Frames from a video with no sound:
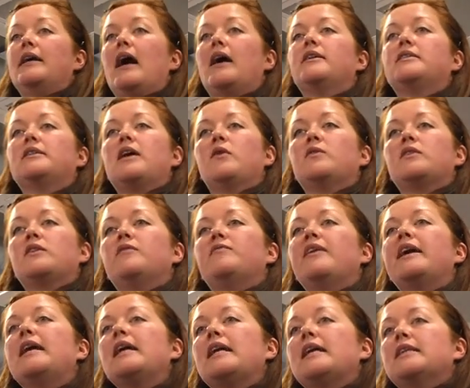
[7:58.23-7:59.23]
Arts Council of
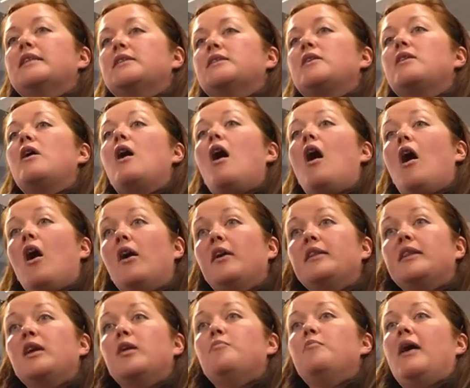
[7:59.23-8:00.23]
England
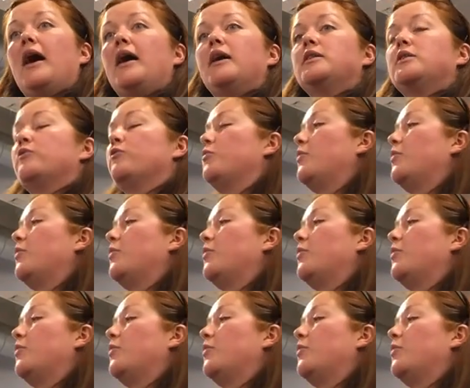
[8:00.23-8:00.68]
on the impact of